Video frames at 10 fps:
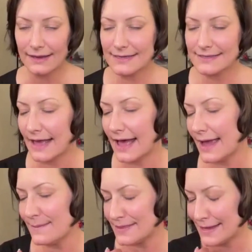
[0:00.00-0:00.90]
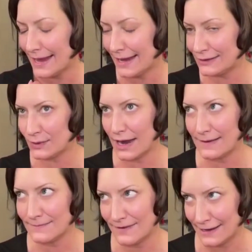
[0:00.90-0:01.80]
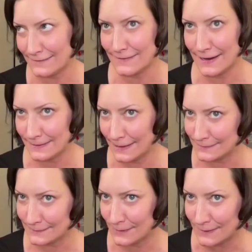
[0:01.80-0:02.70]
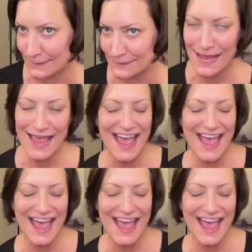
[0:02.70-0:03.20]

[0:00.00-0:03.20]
because I'm at the age where I'm fighting fine lines and wrinkles.